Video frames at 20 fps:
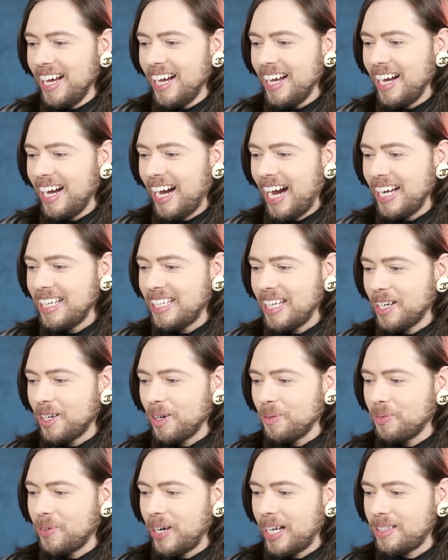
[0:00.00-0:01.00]
Hi,
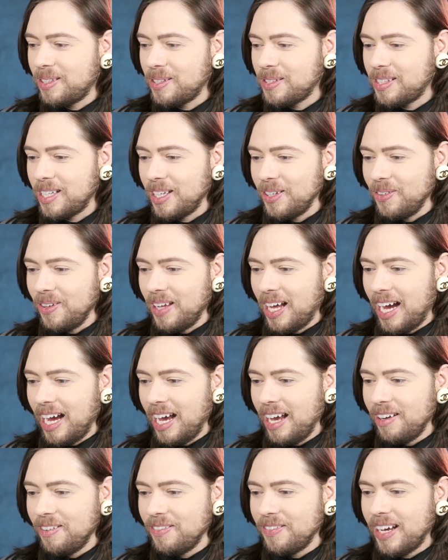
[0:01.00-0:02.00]
Jacob. Great to see you
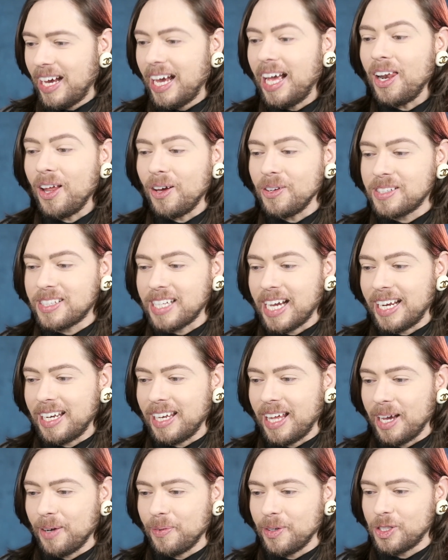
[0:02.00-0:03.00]
live. Hello, sign
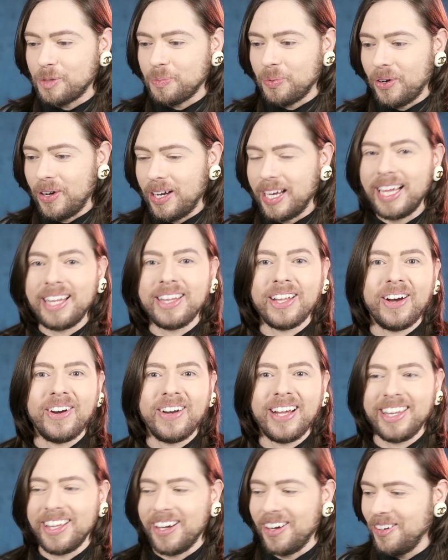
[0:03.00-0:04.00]
language boy.
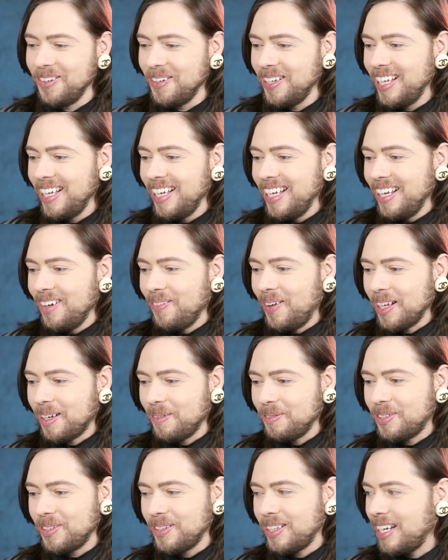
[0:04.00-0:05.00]
Hello, hello.
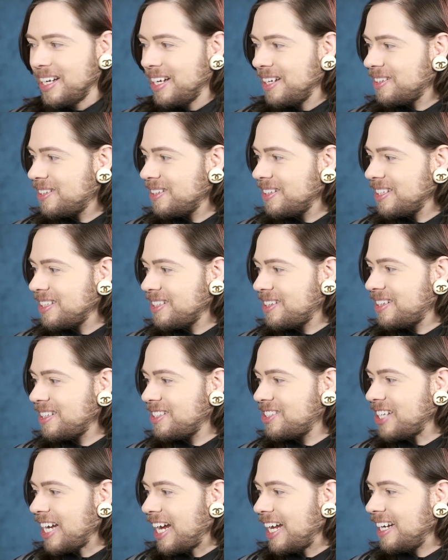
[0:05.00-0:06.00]
Welcome to the
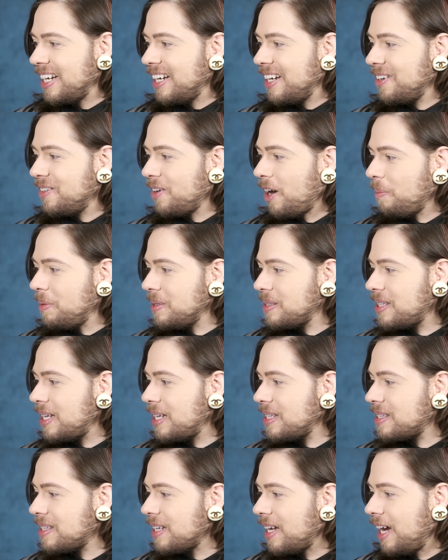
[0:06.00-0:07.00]
chat. Robert
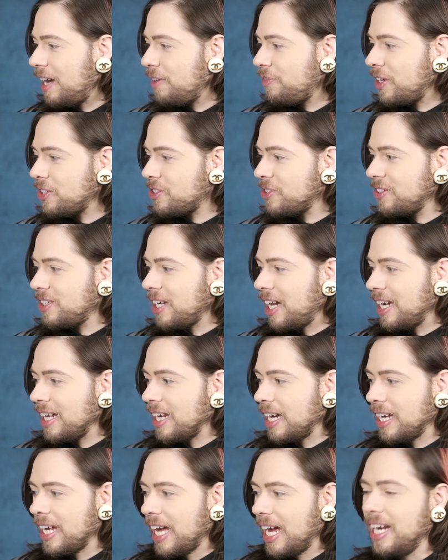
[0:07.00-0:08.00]
says, hi, Fashion,
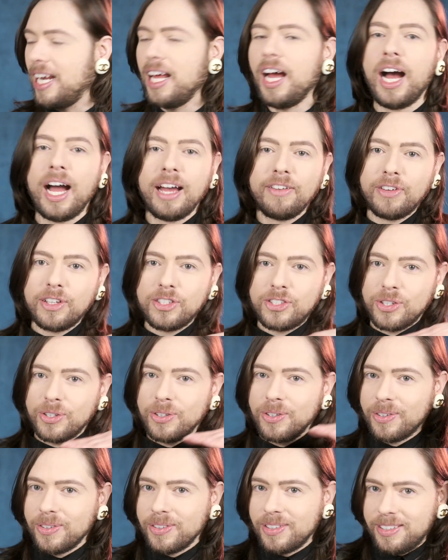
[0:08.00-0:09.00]
darling. Again, hi,
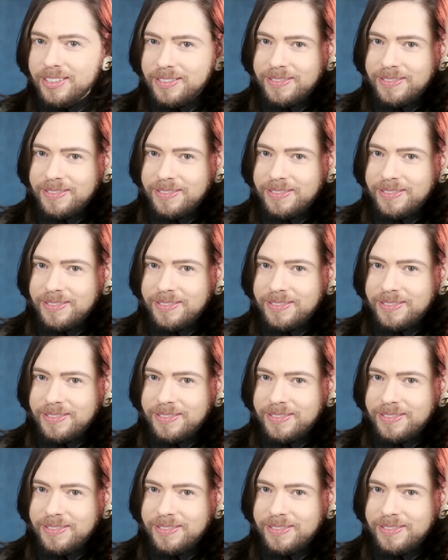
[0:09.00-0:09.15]
Fashion.